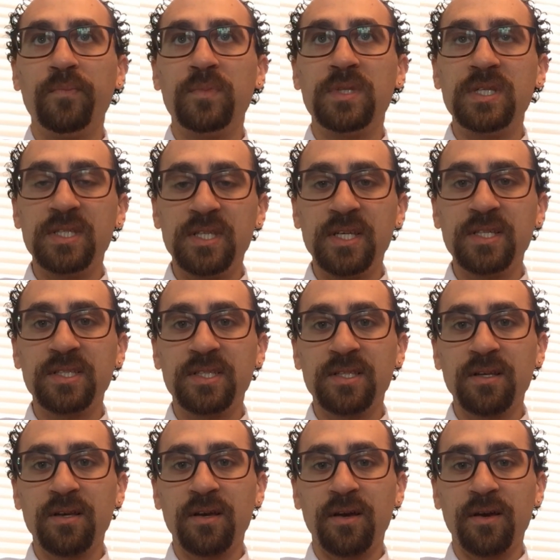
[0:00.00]

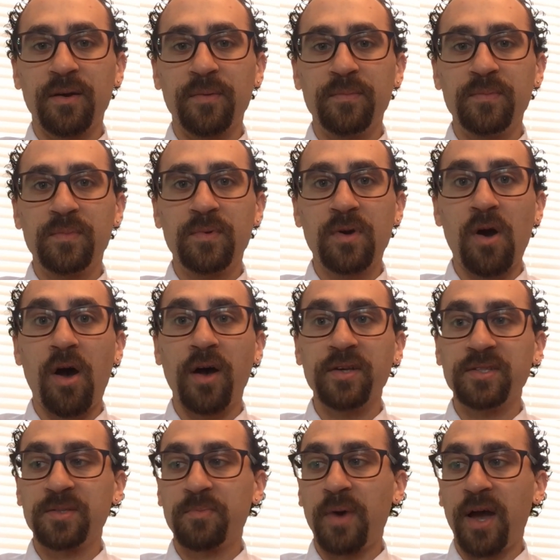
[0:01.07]
disease
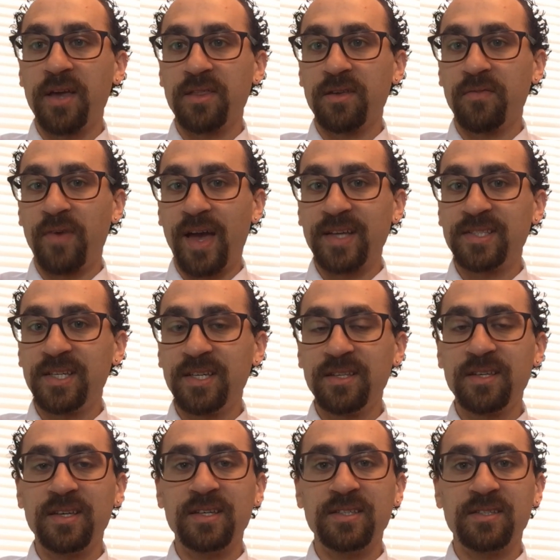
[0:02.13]
caused by the
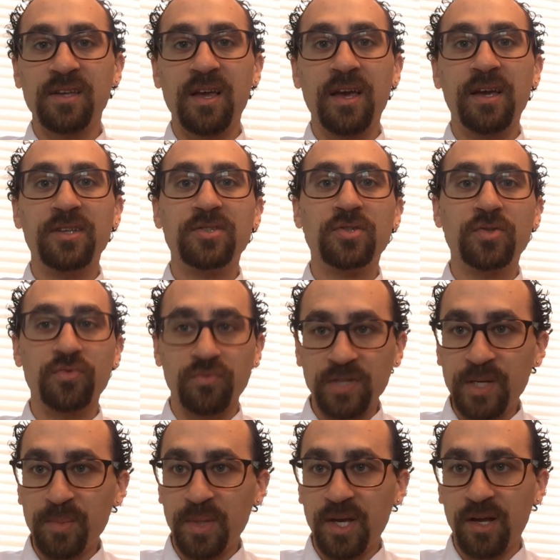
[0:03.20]
vaccine is
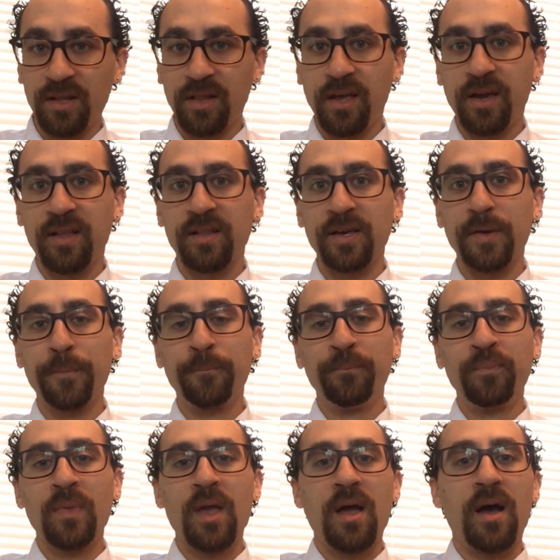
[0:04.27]
extremely unlikely.
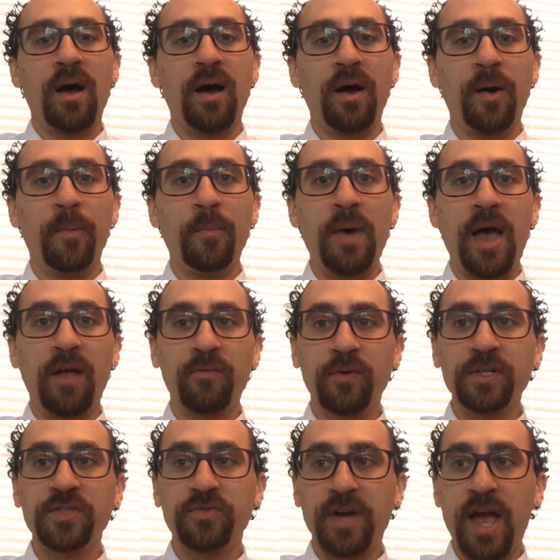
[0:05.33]

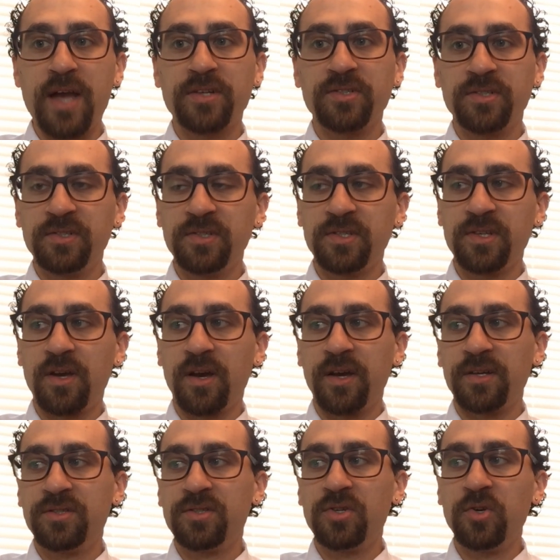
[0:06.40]
Adverse reactions
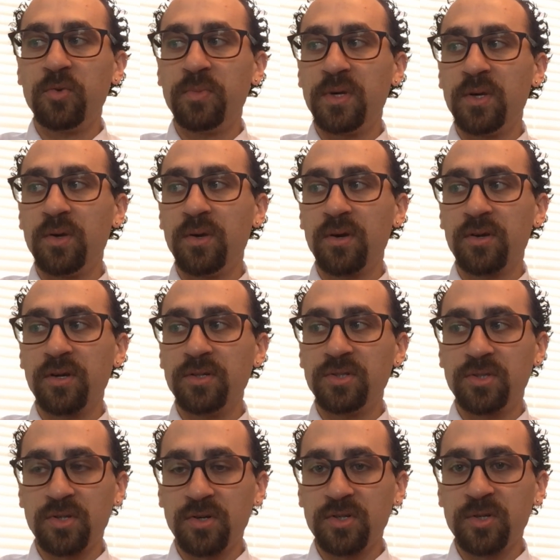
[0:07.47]
to be
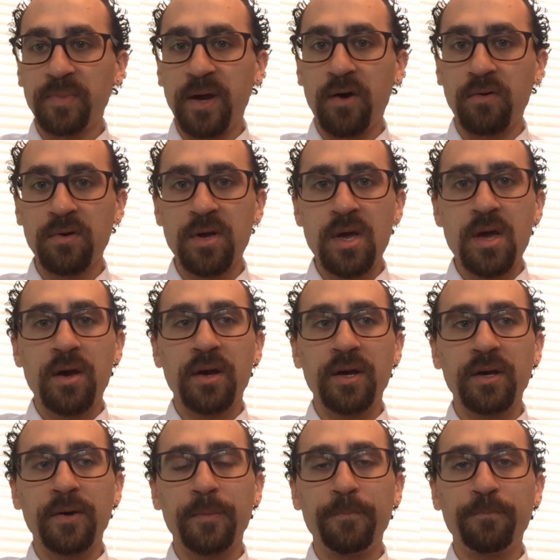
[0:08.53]
concerned about.
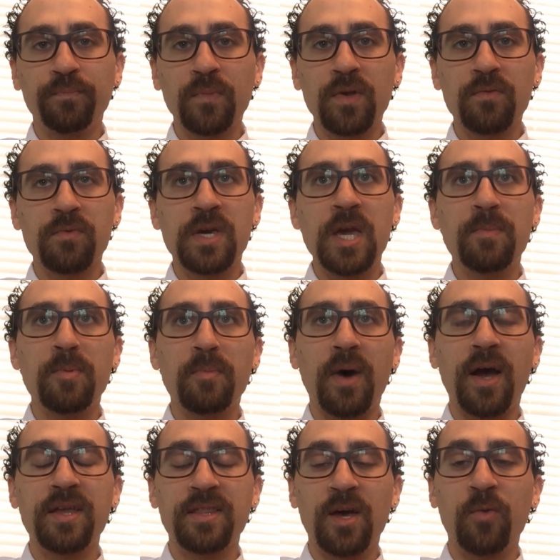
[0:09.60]
Keep in
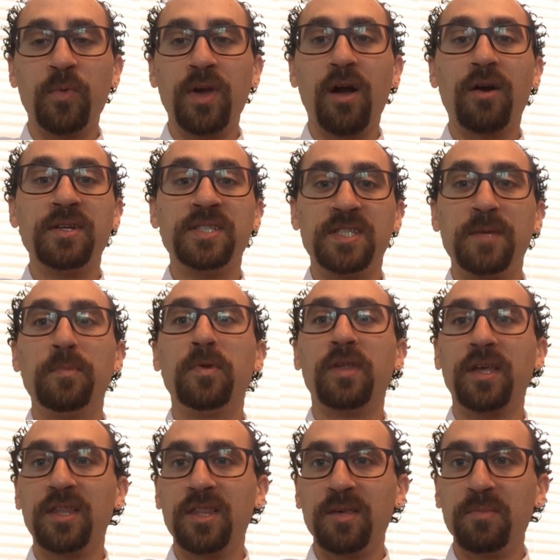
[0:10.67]
mind that we are
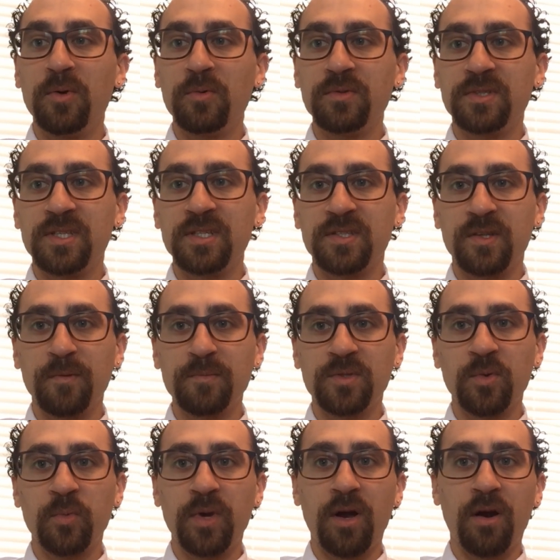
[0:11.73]
stimulating the immune system,
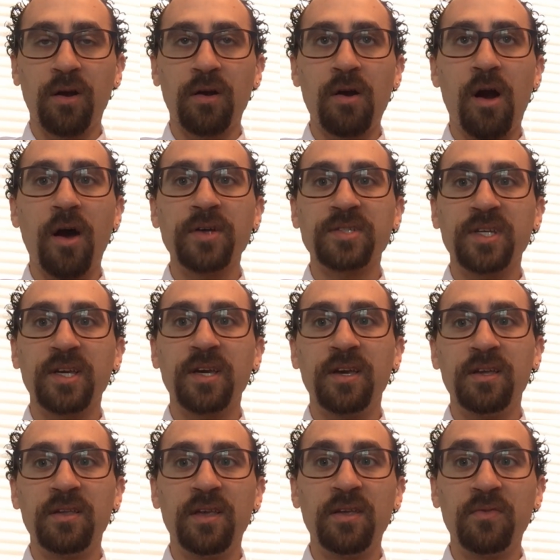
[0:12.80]
so we are causing
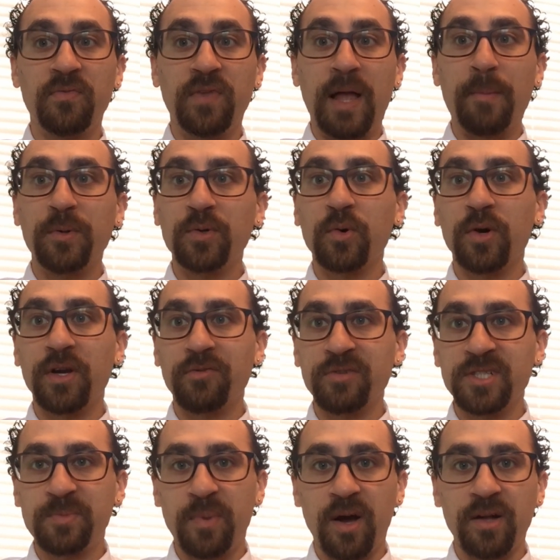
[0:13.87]
an inflammatory
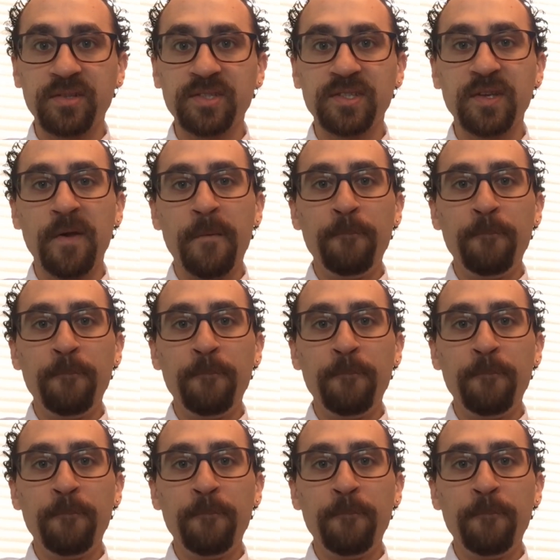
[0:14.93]
response.